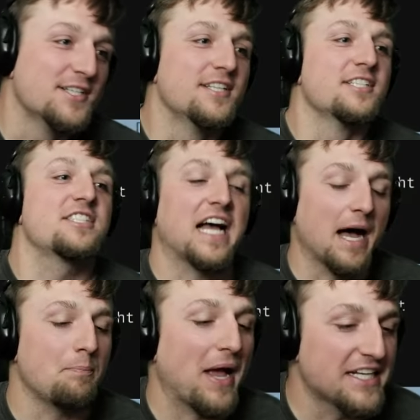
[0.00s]

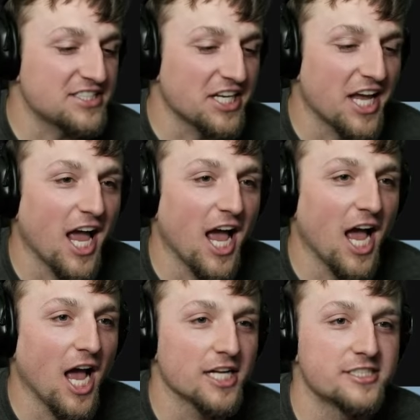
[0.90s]
Stop pasting
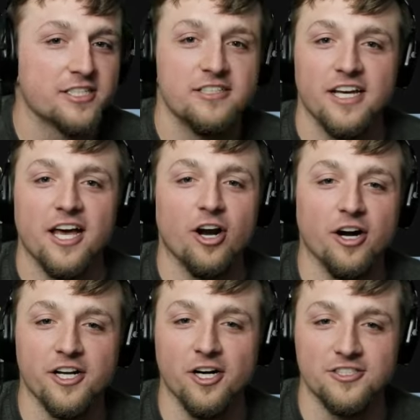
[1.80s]
it! It
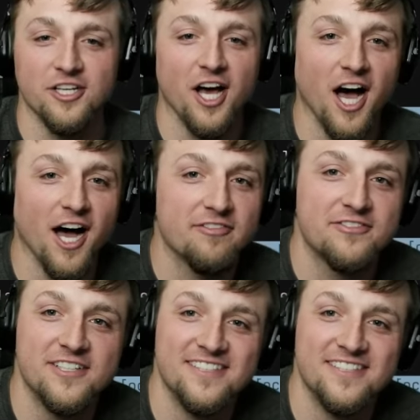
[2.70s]
already hurts enough.